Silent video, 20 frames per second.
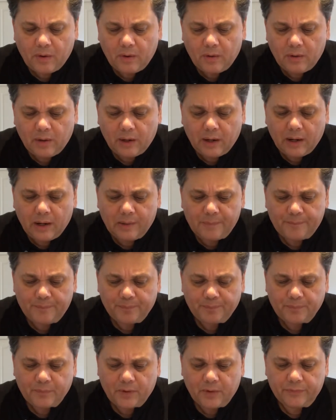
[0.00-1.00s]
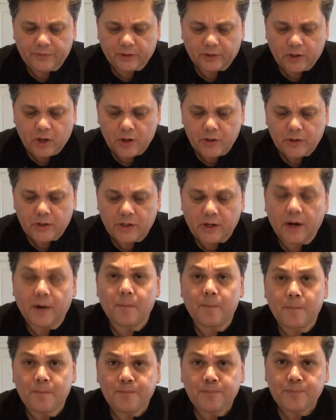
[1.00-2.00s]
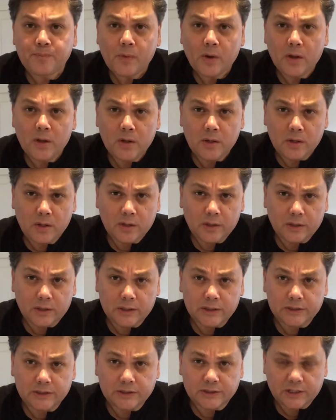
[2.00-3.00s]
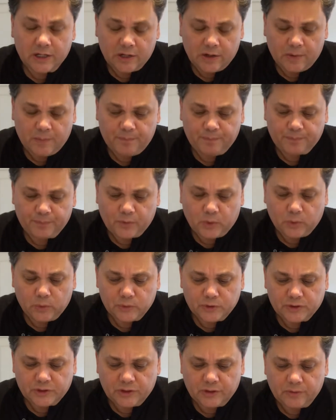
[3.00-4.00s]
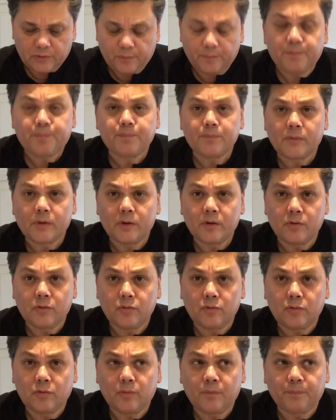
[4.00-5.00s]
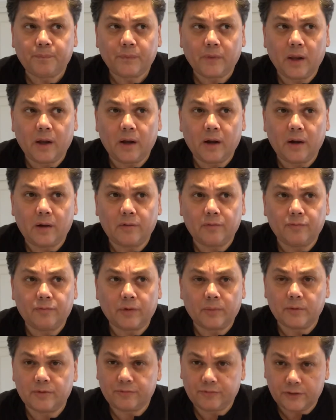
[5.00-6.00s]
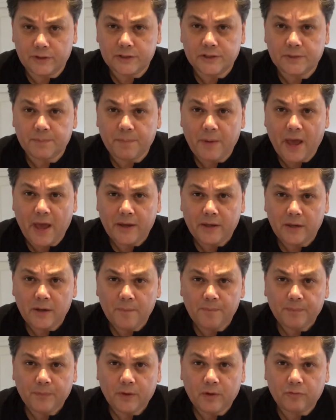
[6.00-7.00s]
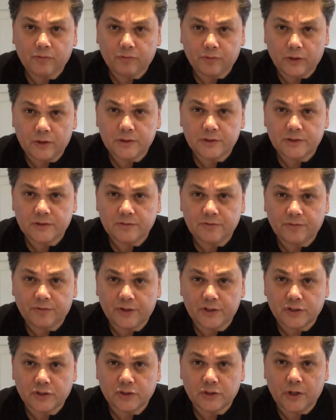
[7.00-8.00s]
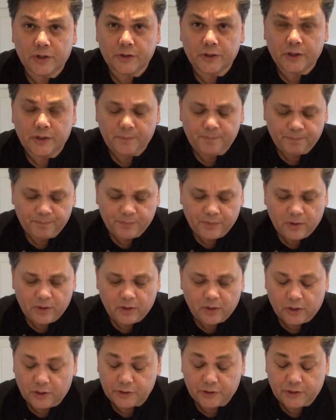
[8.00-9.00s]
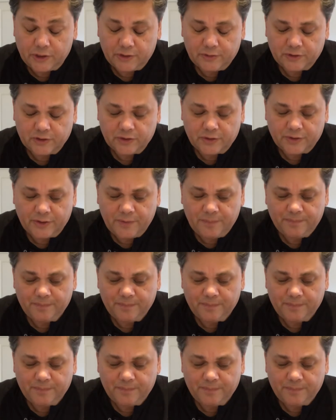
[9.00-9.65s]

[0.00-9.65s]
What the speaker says: the coconut is also from a freezer pack, frozen, fresh yogurt, coconut, sorry.